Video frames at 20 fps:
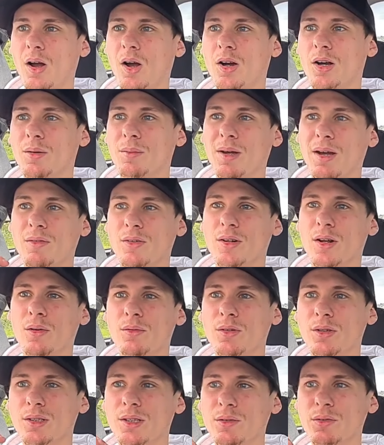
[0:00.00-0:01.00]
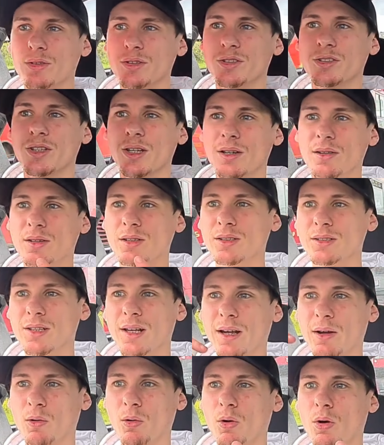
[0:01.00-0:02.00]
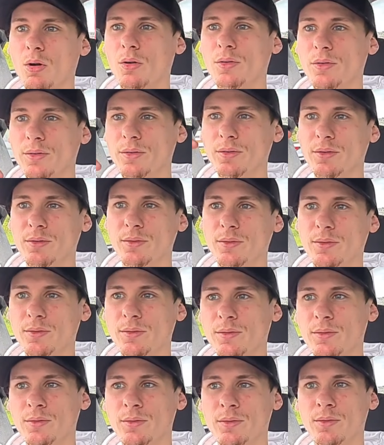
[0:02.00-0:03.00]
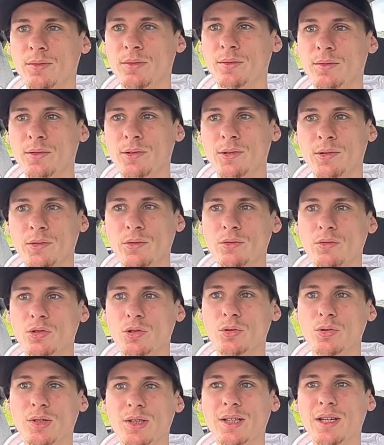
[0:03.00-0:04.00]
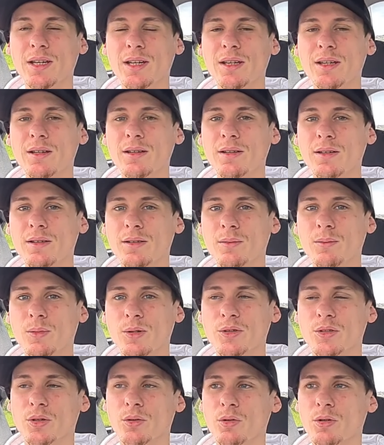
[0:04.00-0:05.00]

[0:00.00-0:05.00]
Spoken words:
going to be having another different series later on during the year, which I'm not